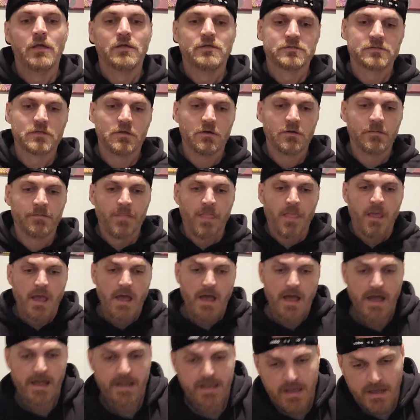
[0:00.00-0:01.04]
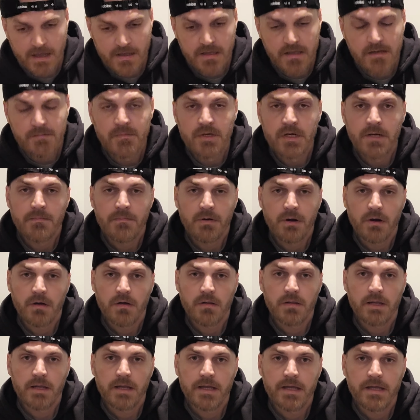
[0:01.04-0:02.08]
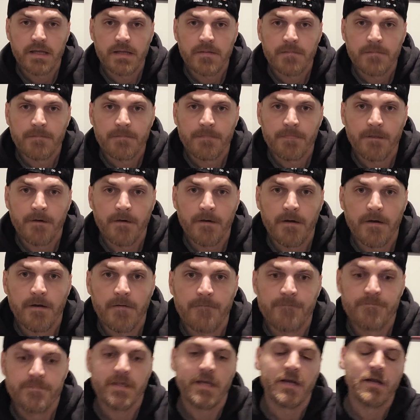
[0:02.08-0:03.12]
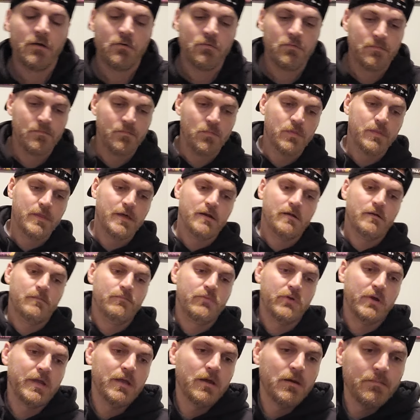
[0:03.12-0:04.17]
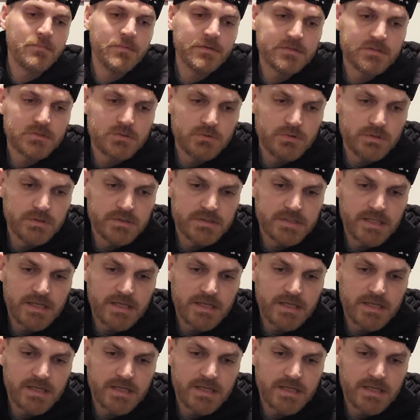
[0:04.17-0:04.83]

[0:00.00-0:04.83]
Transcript: So I got him in a parlay um, that I'll that I'll bring up as soon as